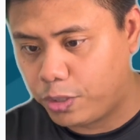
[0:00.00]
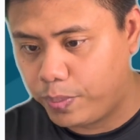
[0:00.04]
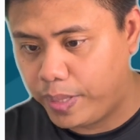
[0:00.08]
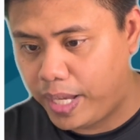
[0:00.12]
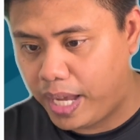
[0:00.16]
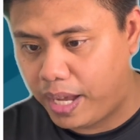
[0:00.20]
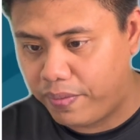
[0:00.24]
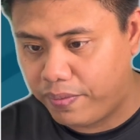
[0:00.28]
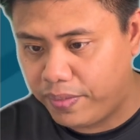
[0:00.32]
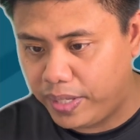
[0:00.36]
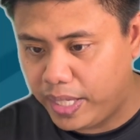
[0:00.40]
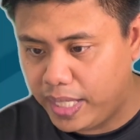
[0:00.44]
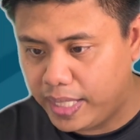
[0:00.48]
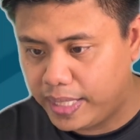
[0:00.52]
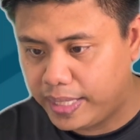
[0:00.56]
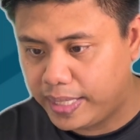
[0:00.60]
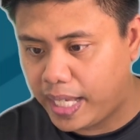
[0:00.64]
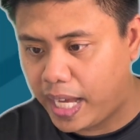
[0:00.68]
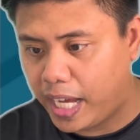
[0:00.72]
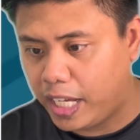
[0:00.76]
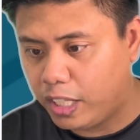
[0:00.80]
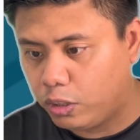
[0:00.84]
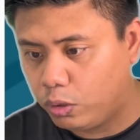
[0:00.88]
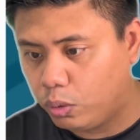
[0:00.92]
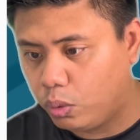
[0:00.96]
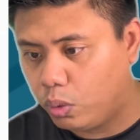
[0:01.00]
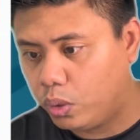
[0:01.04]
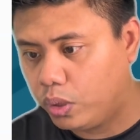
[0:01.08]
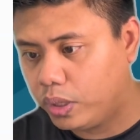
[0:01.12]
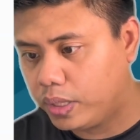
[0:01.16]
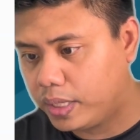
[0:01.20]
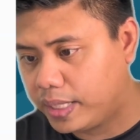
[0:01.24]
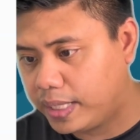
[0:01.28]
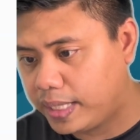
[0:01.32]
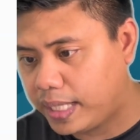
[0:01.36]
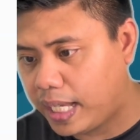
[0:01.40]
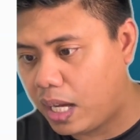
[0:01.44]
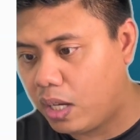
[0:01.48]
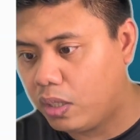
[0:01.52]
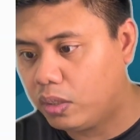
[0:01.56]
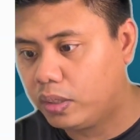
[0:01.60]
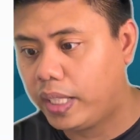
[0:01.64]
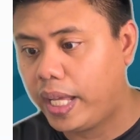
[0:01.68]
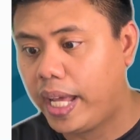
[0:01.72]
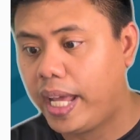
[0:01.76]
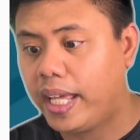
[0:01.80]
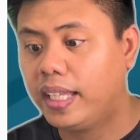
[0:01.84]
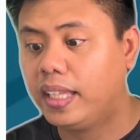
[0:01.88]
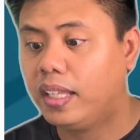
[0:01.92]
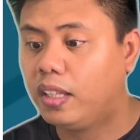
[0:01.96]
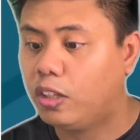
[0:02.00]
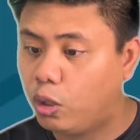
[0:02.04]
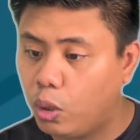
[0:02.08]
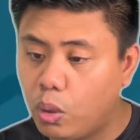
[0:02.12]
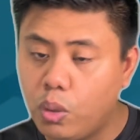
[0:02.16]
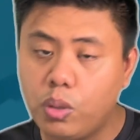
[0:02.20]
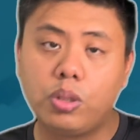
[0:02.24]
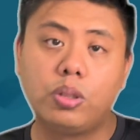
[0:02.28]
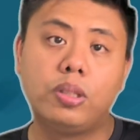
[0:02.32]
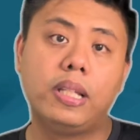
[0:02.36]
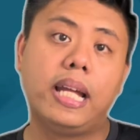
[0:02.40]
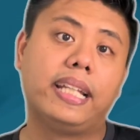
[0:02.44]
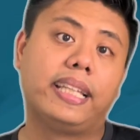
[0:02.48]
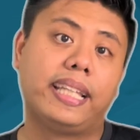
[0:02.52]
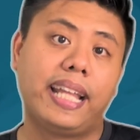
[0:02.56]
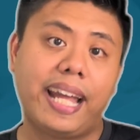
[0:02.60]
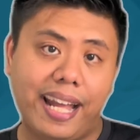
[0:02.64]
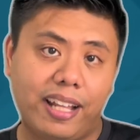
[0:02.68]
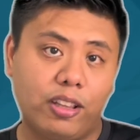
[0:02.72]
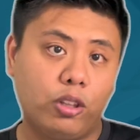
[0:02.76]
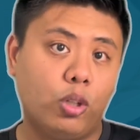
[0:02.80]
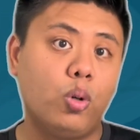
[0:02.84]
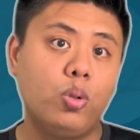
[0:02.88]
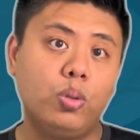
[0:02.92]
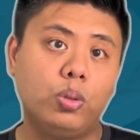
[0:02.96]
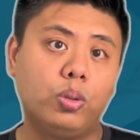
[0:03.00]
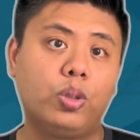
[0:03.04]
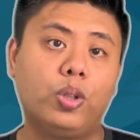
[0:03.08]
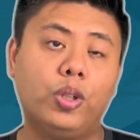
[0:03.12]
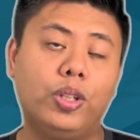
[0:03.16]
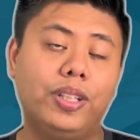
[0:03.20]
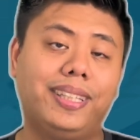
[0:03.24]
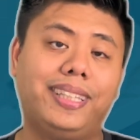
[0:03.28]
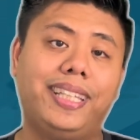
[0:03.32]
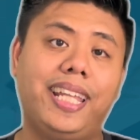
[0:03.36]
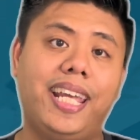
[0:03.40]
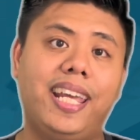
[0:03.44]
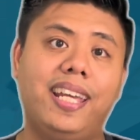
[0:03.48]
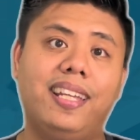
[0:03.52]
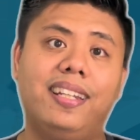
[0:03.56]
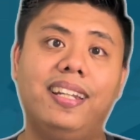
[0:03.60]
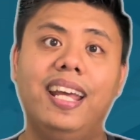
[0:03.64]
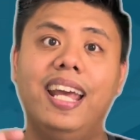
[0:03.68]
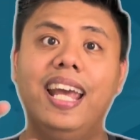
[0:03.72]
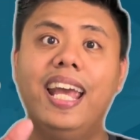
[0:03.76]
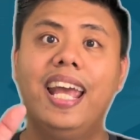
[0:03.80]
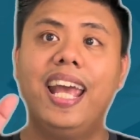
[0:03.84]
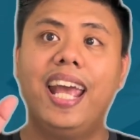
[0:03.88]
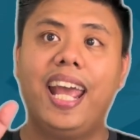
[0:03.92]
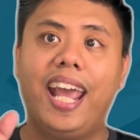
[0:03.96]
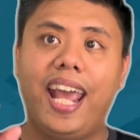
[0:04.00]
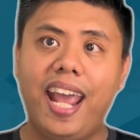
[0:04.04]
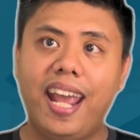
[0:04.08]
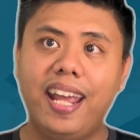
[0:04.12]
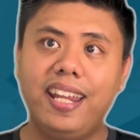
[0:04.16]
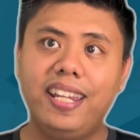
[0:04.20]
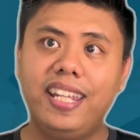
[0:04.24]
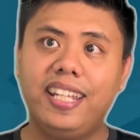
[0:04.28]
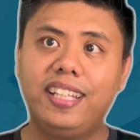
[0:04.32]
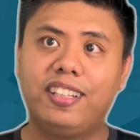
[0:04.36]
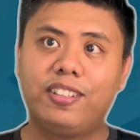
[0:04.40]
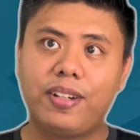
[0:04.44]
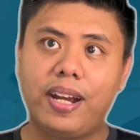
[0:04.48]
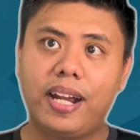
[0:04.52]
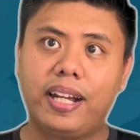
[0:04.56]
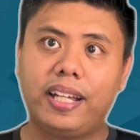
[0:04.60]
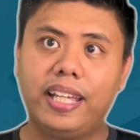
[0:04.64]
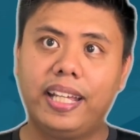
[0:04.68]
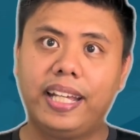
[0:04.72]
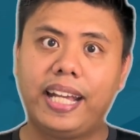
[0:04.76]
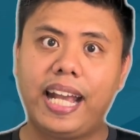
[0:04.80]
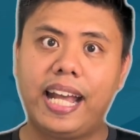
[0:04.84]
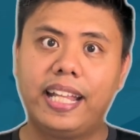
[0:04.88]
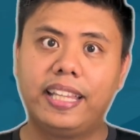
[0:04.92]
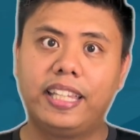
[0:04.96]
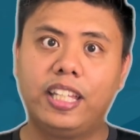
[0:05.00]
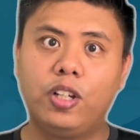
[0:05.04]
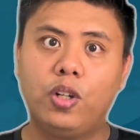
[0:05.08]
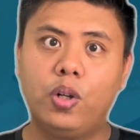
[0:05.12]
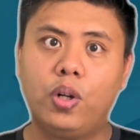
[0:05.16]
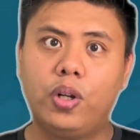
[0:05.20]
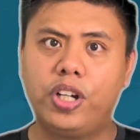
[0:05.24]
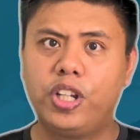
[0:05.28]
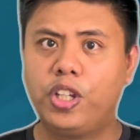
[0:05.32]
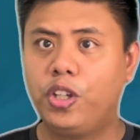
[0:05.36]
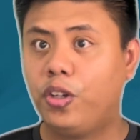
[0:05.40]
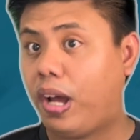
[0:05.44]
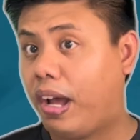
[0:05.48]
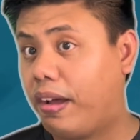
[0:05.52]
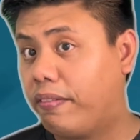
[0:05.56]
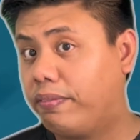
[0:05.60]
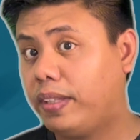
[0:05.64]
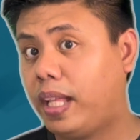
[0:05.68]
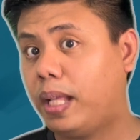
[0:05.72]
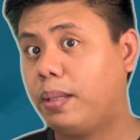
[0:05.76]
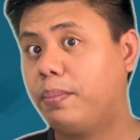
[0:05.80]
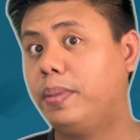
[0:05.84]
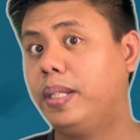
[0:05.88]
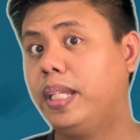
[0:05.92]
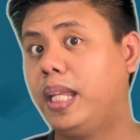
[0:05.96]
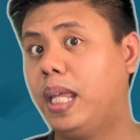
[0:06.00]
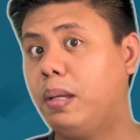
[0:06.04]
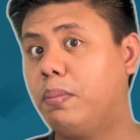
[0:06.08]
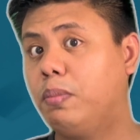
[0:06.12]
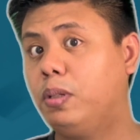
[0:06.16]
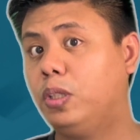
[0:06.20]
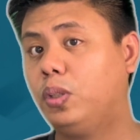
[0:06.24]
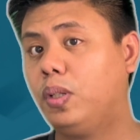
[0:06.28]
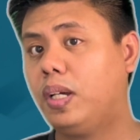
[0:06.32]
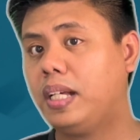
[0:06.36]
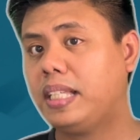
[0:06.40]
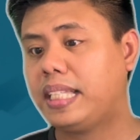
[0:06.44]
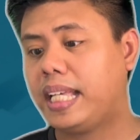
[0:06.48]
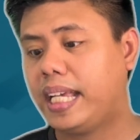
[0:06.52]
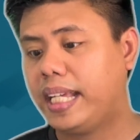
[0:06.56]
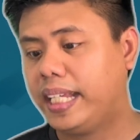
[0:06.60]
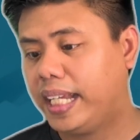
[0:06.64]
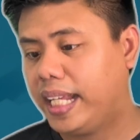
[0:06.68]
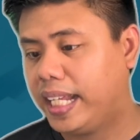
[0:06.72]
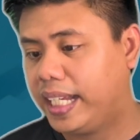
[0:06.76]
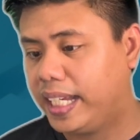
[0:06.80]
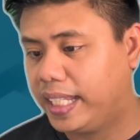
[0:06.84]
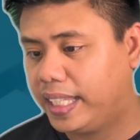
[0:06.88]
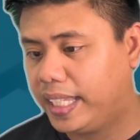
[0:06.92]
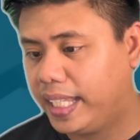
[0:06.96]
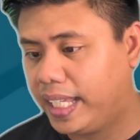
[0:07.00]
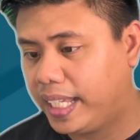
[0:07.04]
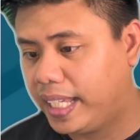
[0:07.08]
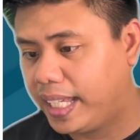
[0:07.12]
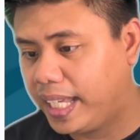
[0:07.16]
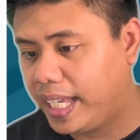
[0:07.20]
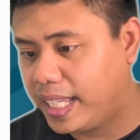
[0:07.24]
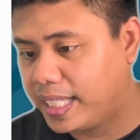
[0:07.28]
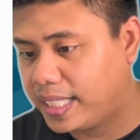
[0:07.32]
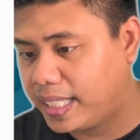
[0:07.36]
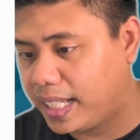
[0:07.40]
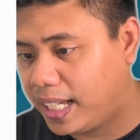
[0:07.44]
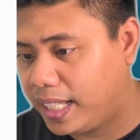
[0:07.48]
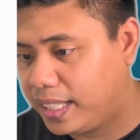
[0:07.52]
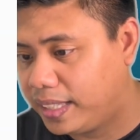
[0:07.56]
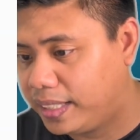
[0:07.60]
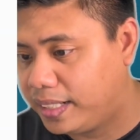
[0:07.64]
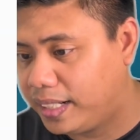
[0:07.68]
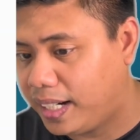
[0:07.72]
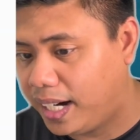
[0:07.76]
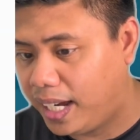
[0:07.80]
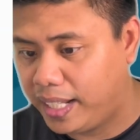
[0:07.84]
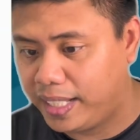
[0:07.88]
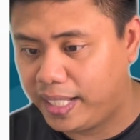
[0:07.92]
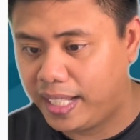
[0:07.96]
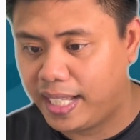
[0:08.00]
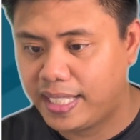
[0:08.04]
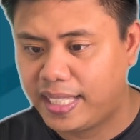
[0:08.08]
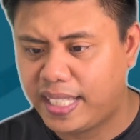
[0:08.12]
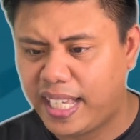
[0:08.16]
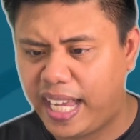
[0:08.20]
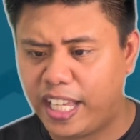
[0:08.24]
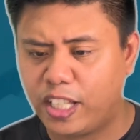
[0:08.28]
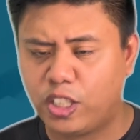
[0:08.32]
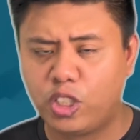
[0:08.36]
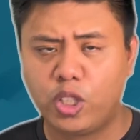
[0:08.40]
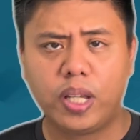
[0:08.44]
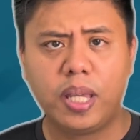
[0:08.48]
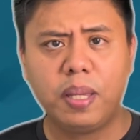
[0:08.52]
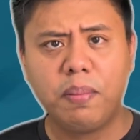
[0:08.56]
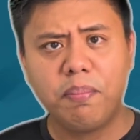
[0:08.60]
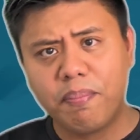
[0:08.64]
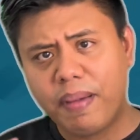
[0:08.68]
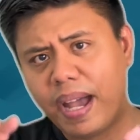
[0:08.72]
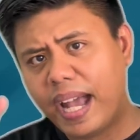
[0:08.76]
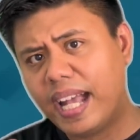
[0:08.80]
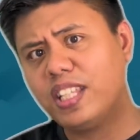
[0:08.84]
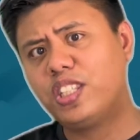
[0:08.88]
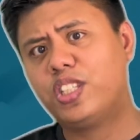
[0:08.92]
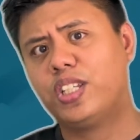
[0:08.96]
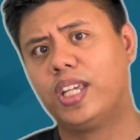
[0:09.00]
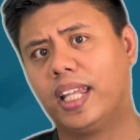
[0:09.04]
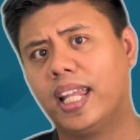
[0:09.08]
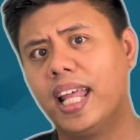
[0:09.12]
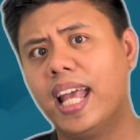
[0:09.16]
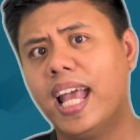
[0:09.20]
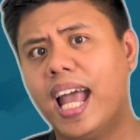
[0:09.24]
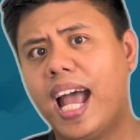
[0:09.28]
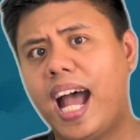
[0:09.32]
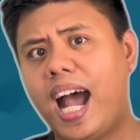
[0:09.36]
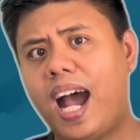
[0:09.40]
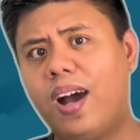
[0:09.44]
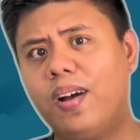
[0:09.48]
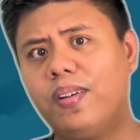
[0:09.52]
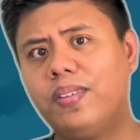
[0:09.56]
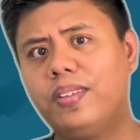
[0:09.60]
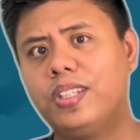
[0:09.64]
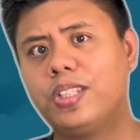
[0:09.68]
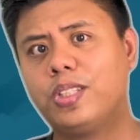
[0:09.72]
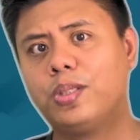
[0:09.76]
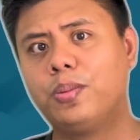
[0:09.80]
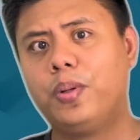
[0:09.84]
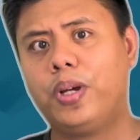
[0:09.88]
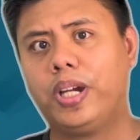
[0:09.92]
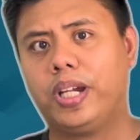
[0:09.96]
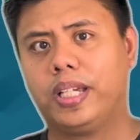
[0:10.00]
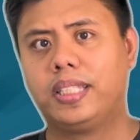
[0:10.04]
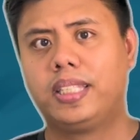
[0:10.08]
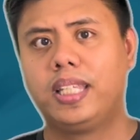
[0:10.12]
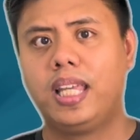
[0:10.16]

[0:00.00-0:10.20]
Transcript: We have east side, north, south, and those that don't contain any tracking category, you have not been able to assign anything, is under unassigned. So imagine how this works.